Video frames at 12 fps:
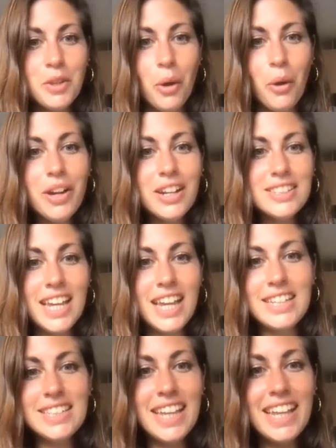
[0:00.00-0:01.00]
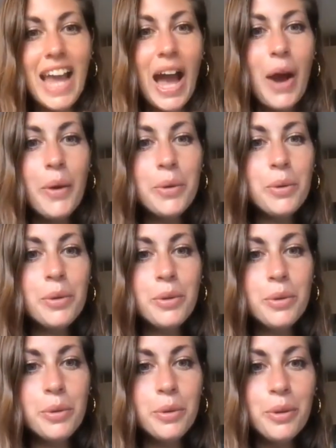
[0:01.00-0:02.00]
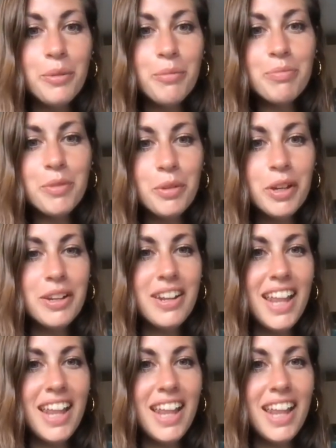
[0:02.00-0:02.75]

total sense. And how do you do it?